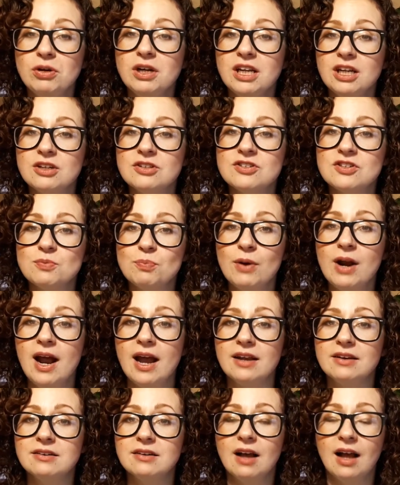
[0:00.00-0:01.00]
good
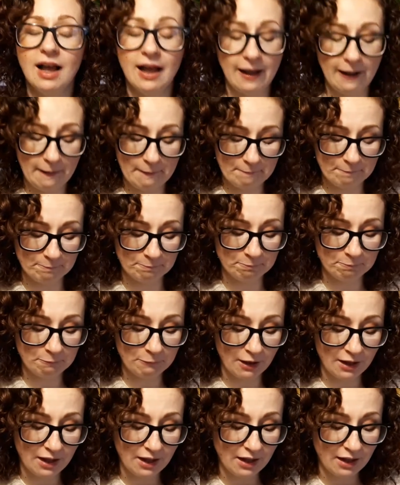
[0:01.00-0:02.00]
spread.
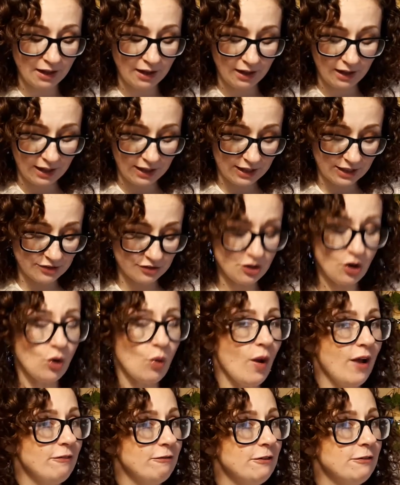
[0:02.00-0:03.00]
It's not
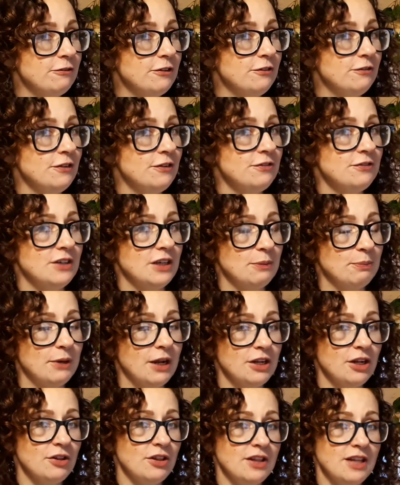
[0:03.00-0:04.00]
quite 50-50, but
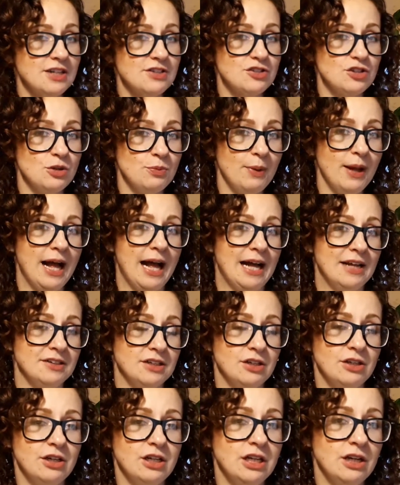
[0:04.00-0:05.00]
I don't think that's too bad.
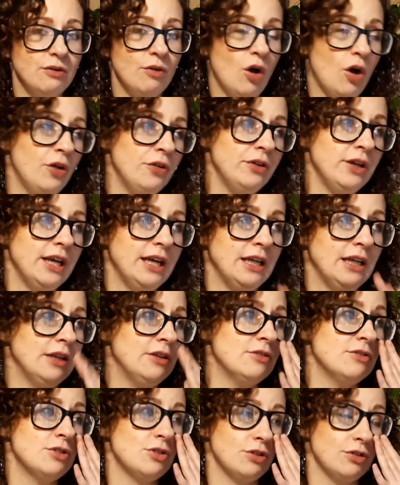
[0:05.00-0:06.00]
Earlier on
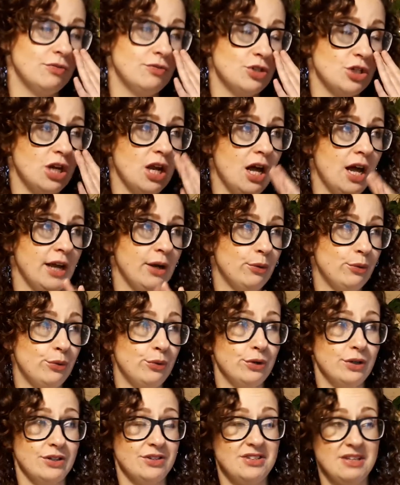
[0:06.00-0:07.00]
in sort of July,
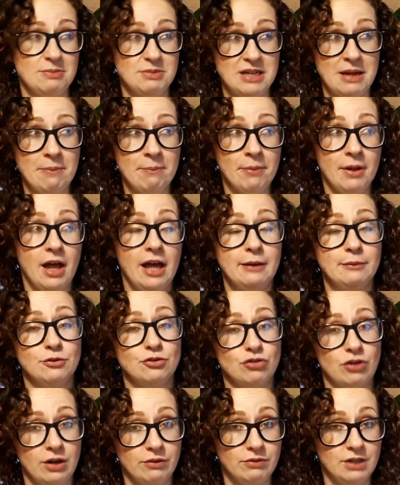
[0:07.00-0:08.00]
August, September, I was
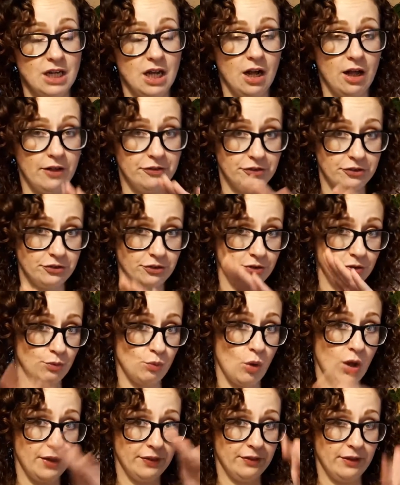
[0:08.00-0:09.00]
trying really hard to do
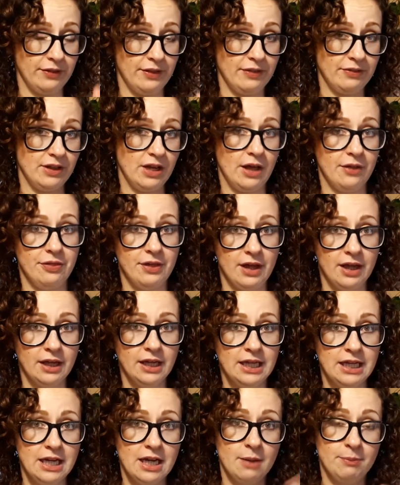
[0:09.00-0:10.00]
one and then the other,
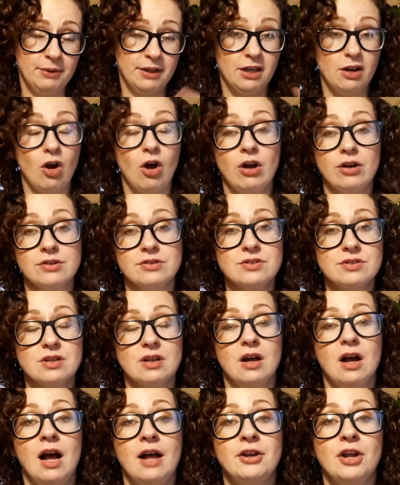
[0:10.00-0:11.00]
because
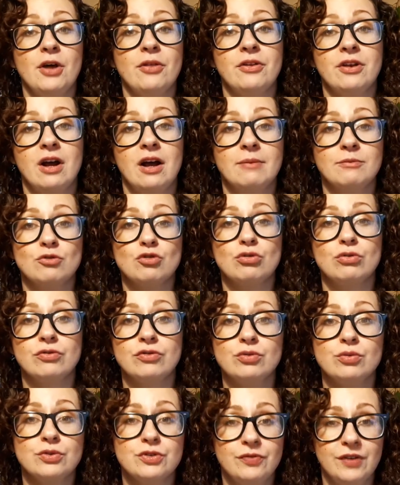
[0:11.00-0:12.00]
I know that I'm drawn
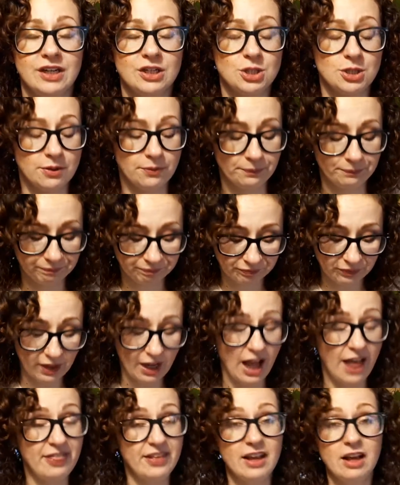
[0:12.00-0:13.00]
towards fiction.
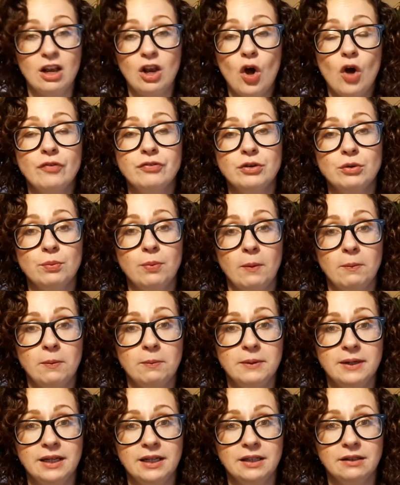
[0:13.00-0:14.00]
I think a lot of you will
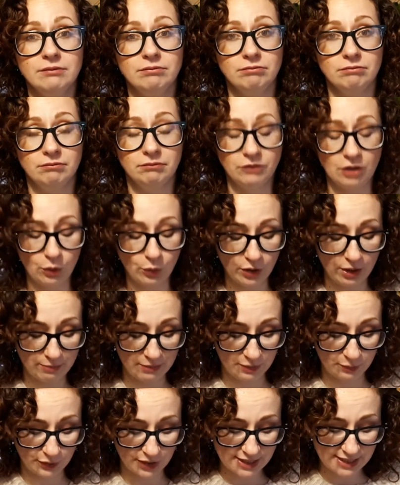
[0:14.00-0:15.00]
probably know what I
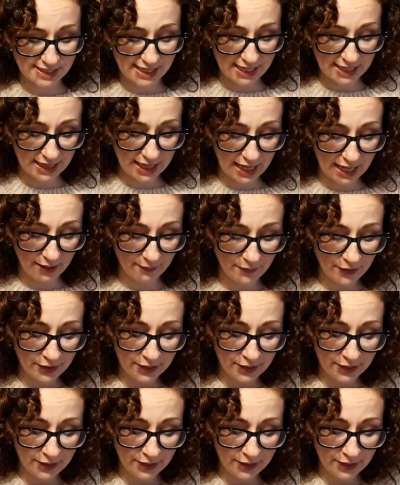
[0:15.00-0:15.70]
mean when I say that.